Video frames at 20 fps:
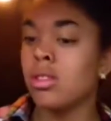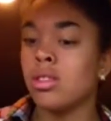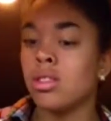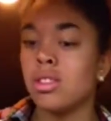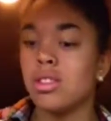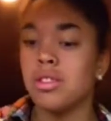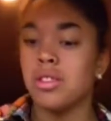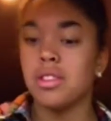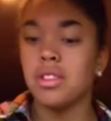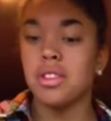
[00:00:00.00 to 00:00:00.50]

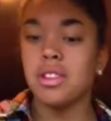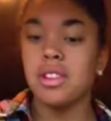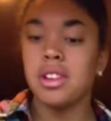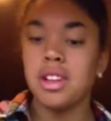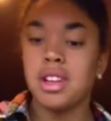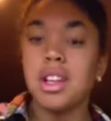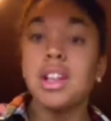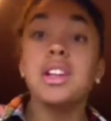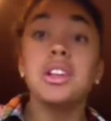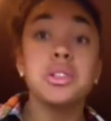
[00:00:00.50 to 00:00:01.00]
So
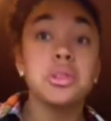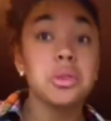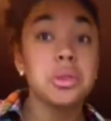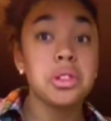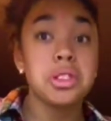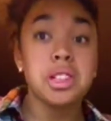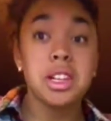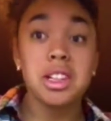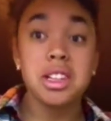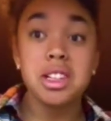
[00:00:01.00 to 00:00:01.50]
we're going to
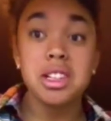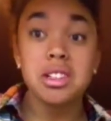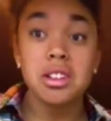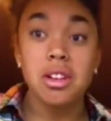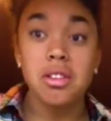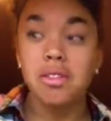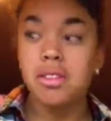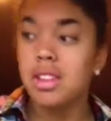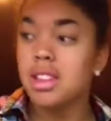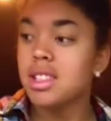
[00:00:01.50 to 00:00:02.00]
set this
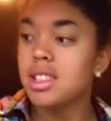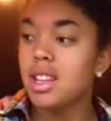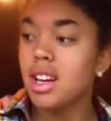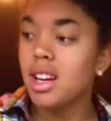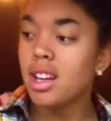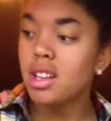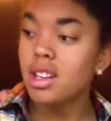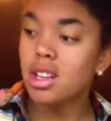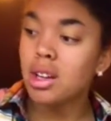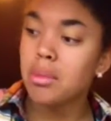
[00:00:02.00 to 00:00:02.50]
off to the
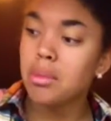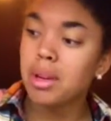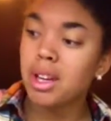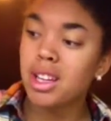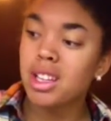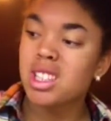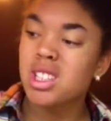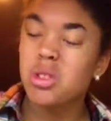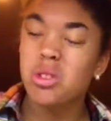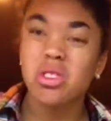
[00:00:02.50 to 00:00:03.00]
side, come back
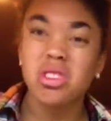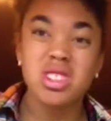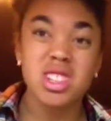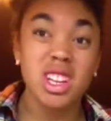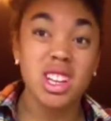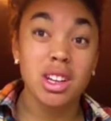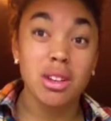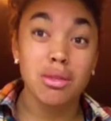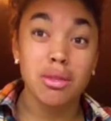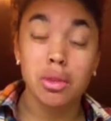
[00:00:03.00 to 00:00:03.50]
and see what it looks
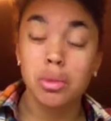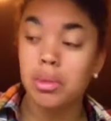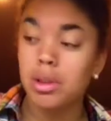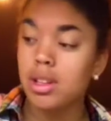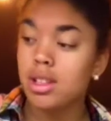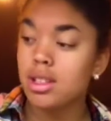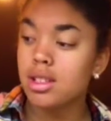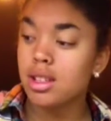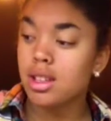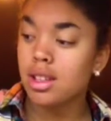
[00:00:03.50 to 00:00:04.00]
like in a few minutes.